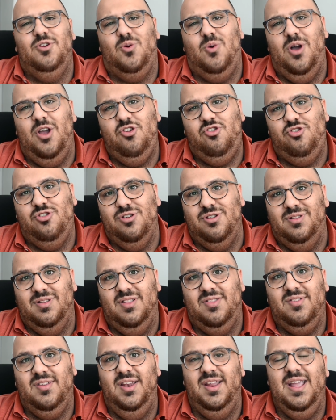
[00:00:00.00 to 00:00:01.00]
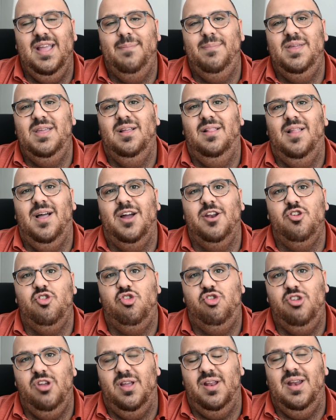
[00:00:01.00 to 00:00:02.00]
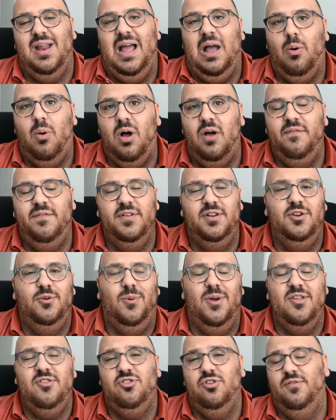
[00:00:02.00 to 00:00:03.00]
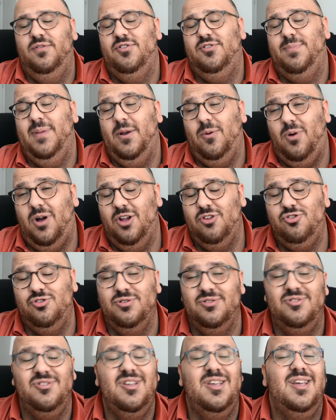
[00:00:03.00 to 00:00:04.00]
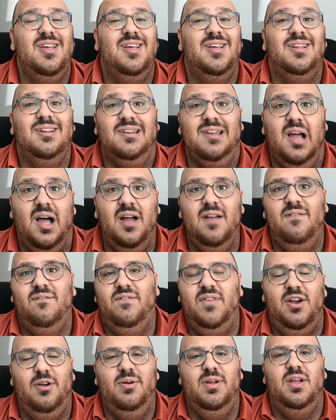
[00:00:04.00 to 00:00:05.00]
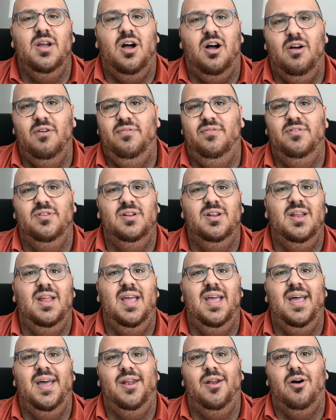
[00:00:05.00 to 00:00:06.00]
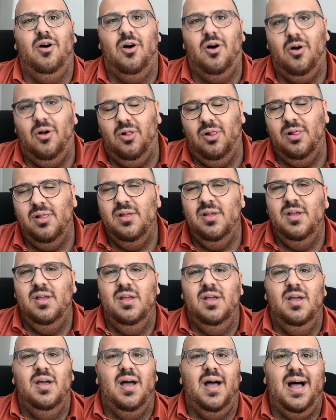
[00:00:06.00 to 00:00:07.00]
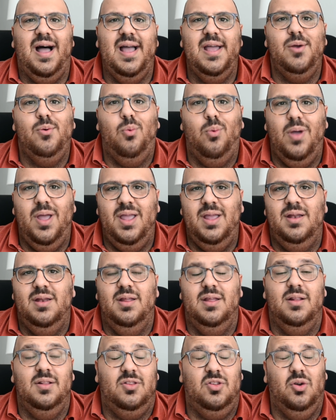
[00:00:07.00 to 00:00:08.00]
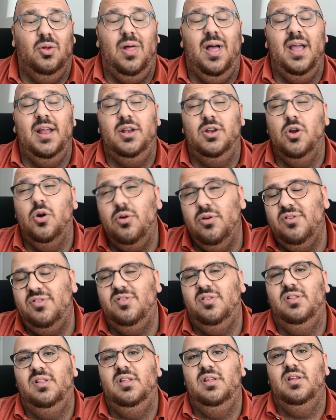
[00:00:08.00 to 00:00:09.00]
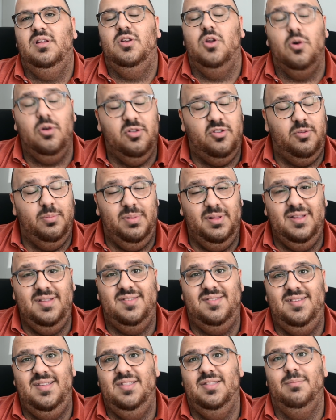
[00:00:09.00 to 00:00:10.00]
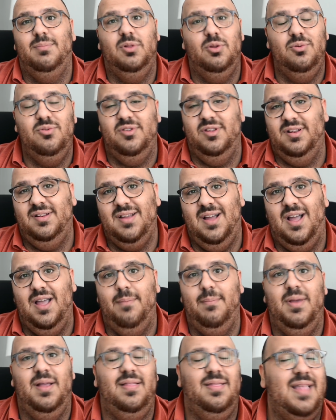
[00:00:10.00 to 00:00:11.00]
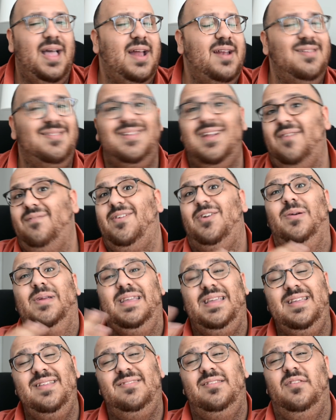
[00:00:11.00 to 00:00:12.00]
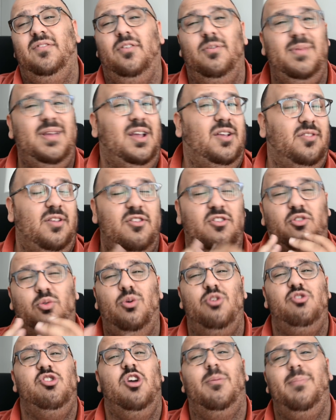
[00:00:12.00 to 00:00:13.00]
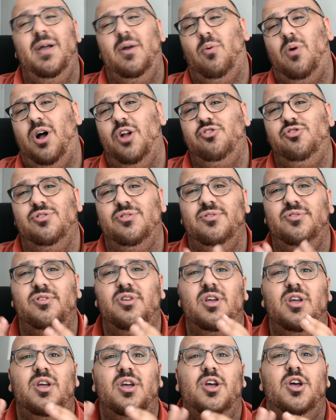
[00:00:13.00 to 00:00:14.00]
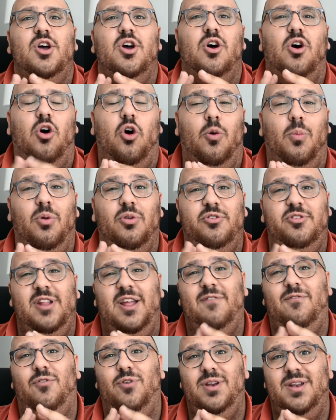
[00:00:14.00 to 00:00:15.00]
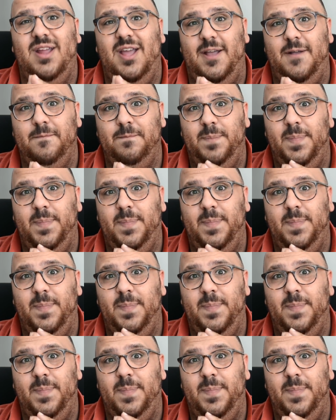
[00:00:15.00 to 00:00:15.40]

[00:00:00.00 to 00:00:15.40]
question that's going to get me a lot of shit. How often do I service my watches? Not very often at all. I wait until I noticeably see them losing time. And that is not very easy for me because I switch out my watches almost every day.